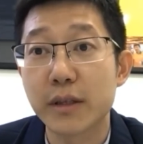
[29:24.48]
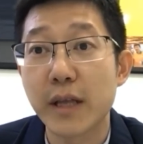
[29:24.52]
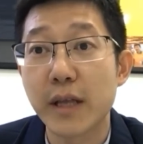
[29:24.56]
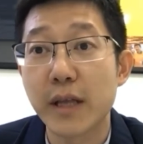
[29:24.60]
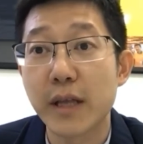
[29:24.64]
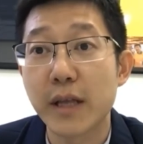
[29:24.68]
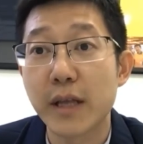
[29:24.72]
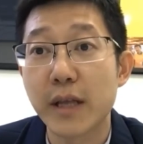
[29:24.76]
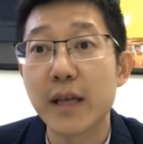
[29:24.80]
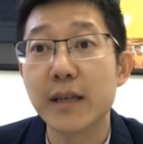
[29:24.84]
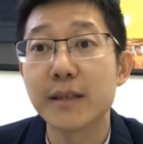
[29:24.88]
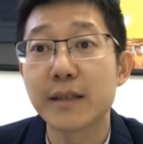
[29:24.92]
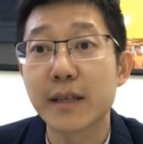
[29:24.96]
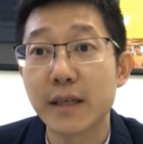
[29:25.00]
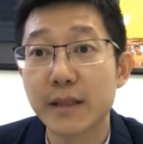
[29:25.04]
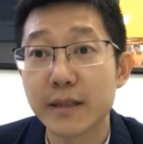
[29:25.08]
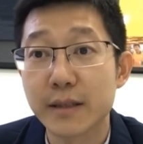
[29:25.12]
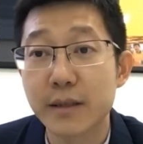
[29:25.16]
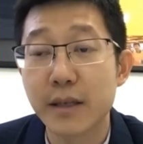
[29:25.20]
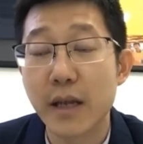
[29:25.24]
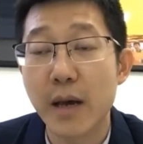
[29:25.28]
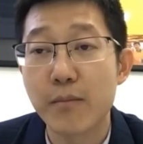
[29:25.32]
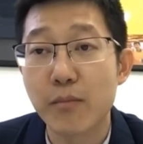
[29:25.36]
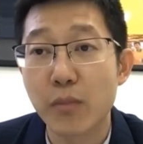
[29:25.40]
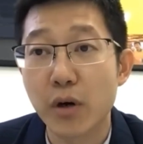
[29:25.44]
Tencent's
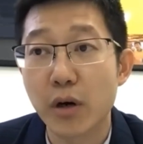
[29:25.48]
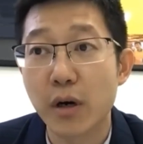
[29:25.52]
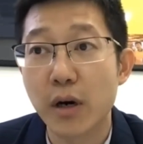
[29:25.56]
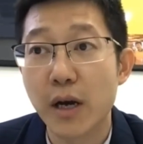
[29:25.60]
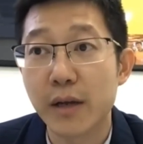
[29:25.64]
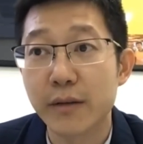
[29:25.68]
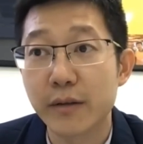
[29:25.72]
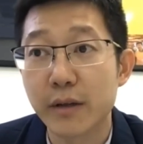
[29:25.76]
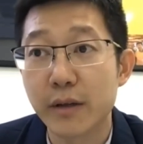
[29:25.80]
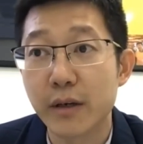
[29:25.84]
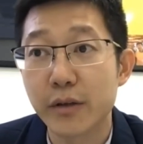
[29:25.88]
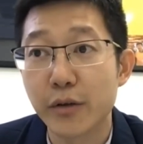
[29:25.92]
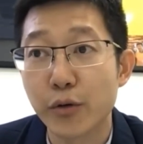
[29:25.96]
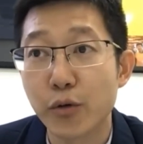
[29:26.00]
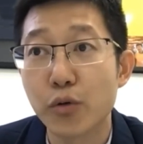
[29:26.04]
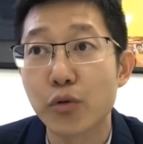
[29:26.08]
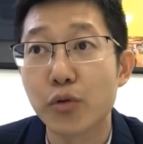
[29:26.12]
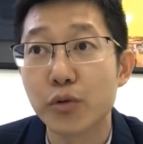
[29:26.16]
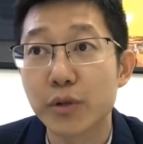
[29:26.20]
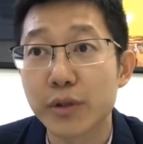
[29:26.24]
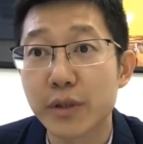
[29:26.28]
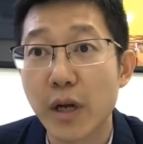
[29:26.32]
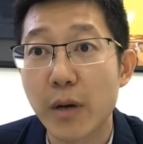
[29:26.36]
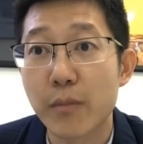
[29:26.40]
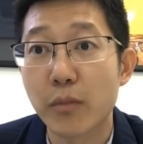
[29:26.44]
number and the
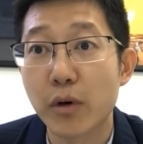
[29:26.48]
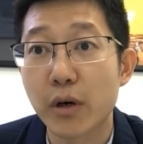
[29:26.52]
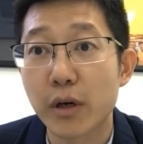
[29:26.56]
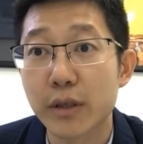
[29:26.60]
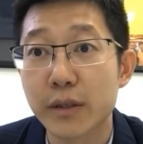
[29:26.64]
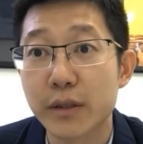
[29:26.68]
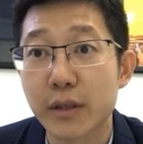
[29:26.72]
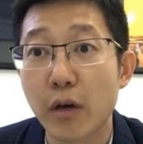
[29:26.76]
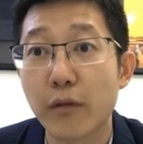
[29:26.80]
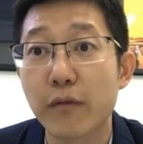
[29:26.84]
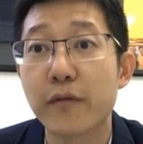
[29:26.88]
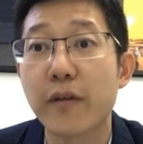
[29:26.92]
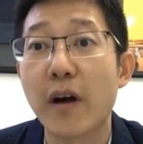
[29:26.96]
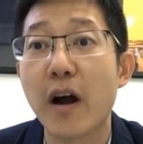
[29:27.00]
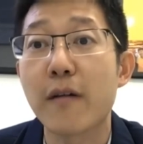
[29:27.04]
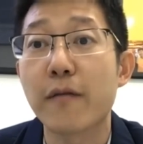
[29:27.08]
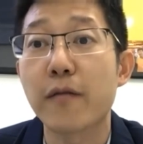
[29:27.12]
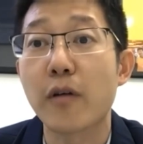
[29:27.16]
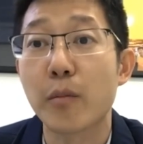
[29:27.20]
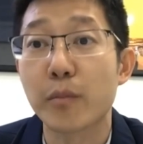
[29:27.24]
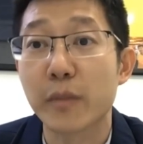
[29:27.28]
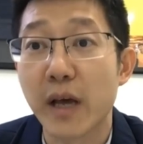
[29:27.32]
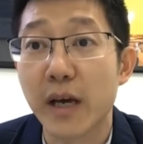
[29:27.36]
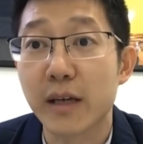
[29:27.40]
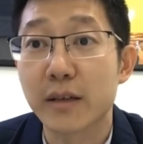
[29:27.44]
Youku's number is not far
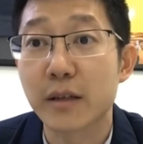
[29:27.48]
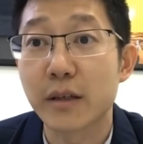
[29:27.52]
from that.